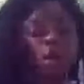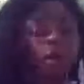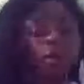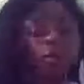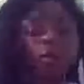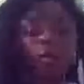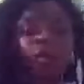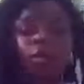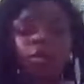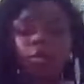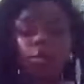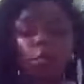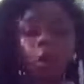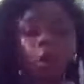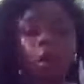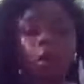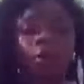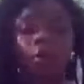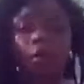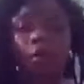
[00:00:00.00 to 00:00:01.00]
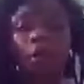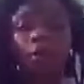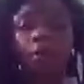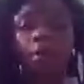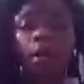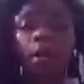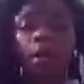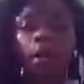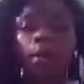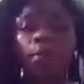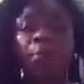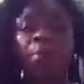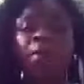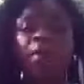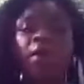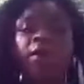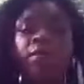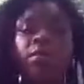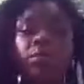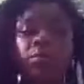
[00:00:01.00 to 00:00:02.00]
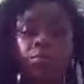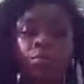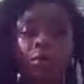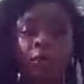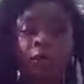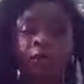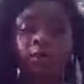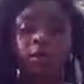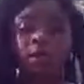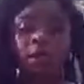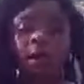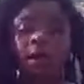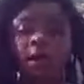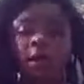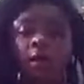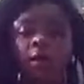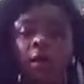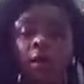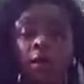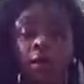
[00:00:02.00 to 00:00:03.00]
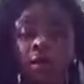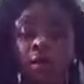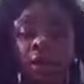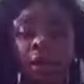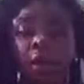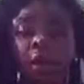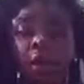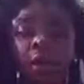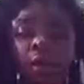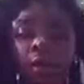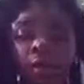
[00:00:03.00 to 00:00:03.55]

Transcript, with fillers: trying to see where I left off. But yeah, so there's a lot of things that can